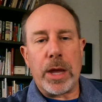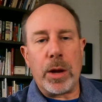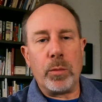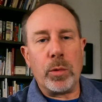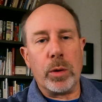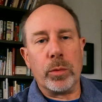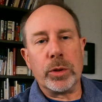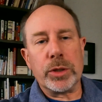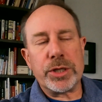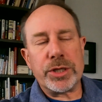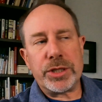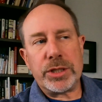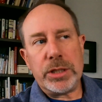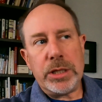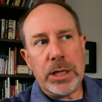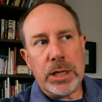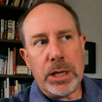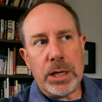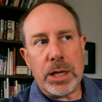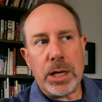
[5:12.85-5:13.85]
and what we're
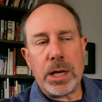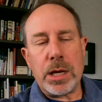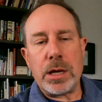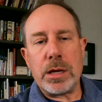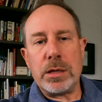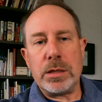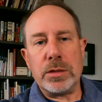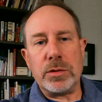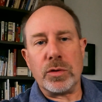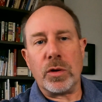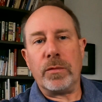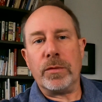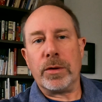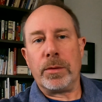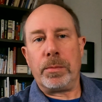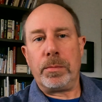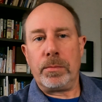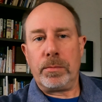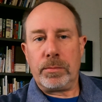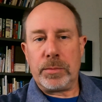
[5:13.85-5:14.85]
seeing is
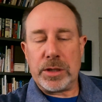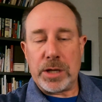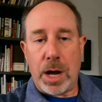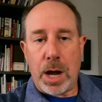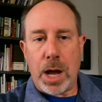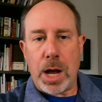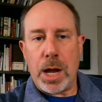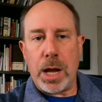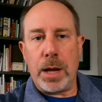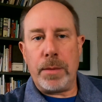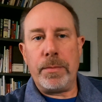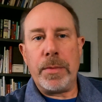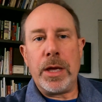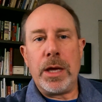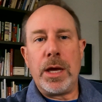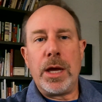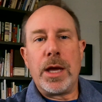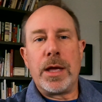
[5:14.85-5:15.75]
over time